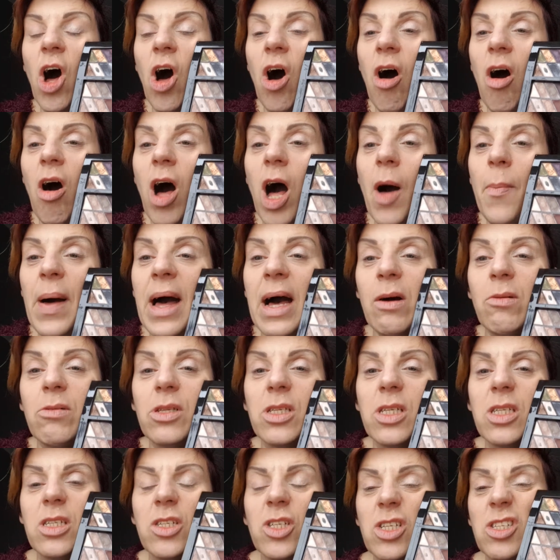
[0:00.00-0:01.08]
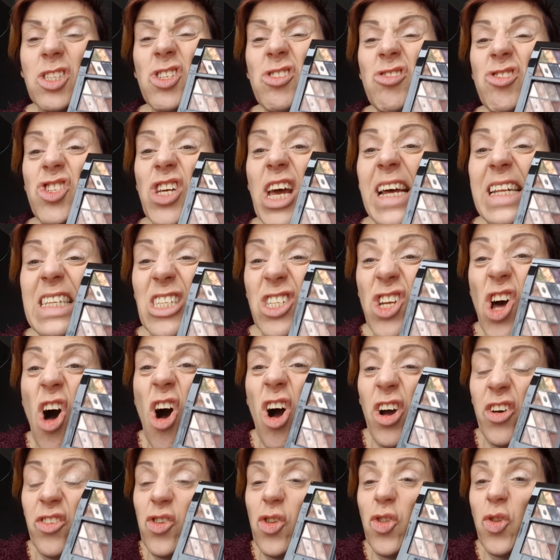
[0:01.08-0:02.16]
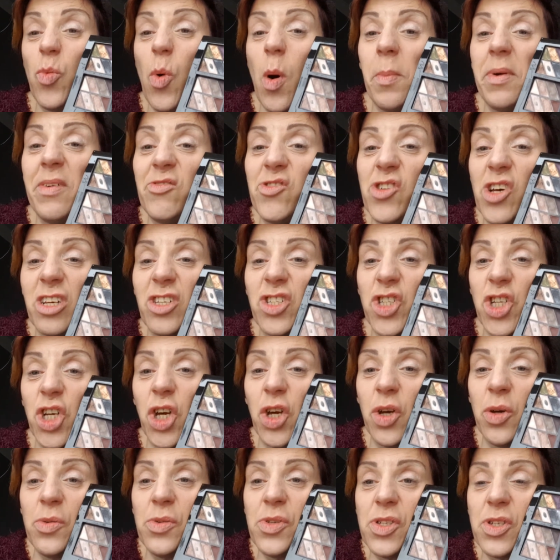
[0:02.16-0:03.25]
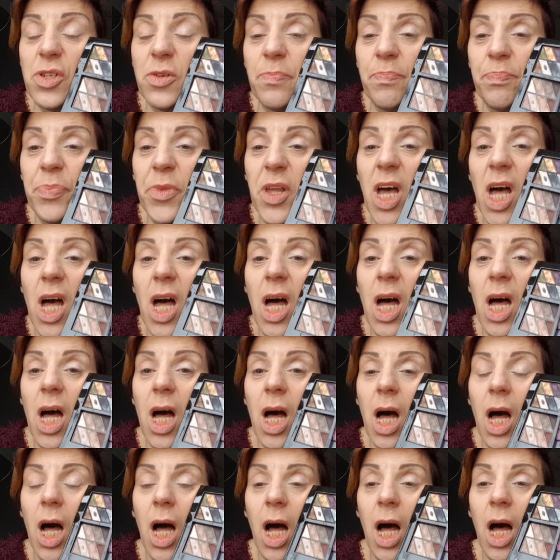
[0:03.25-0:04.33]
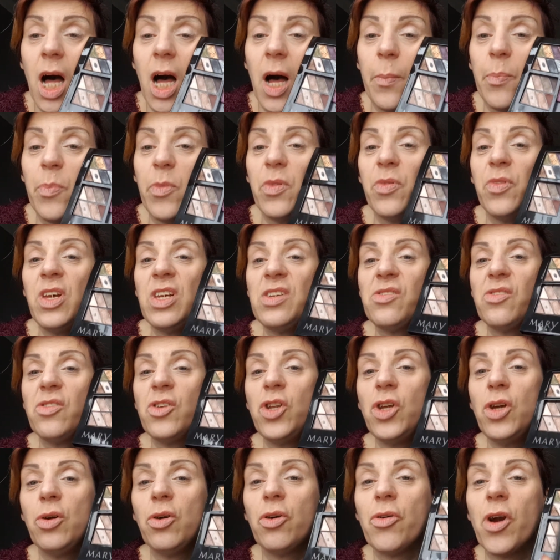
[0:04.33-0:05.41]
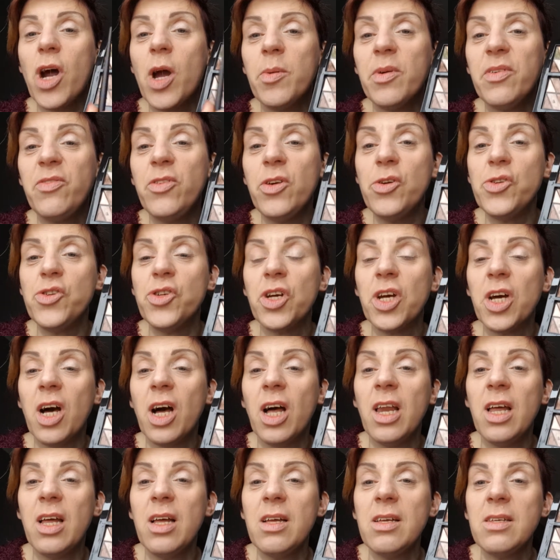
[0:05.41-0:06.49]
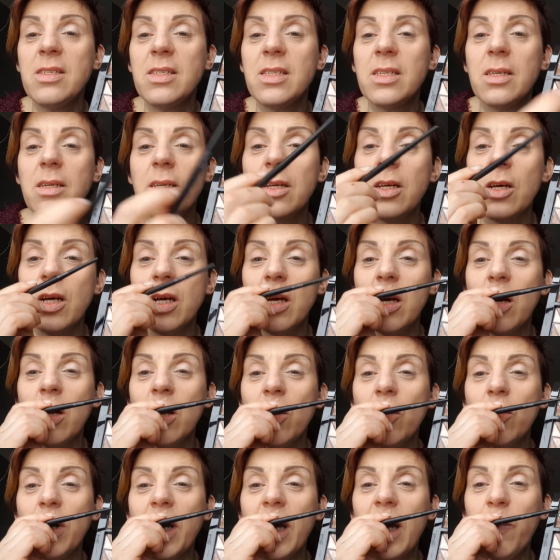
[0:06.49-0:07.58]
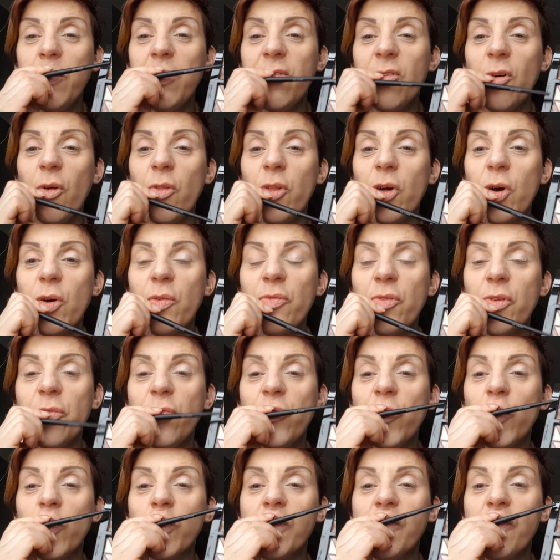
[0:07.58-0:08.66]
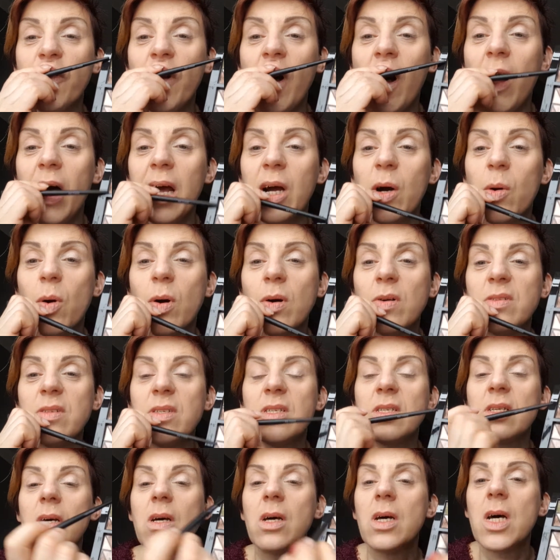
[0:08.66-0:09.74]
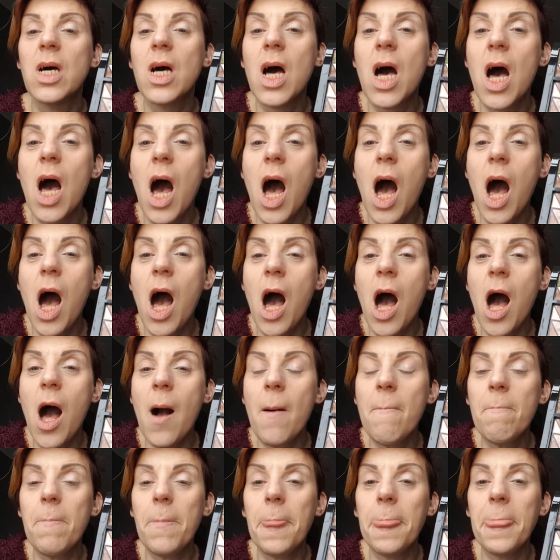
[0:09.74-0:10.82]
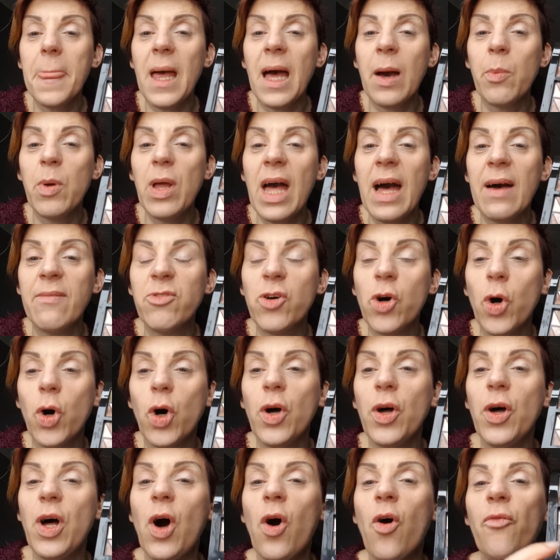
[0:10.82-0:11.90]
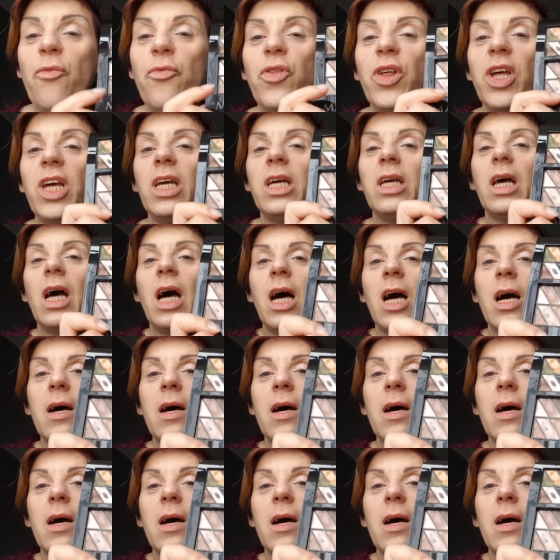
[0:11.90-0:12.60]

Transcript: are about 2 shades darker than the one we've just used. These are the new Chroma Fusion colours. Along here we've got the 4 different eye quads. And we have got, of the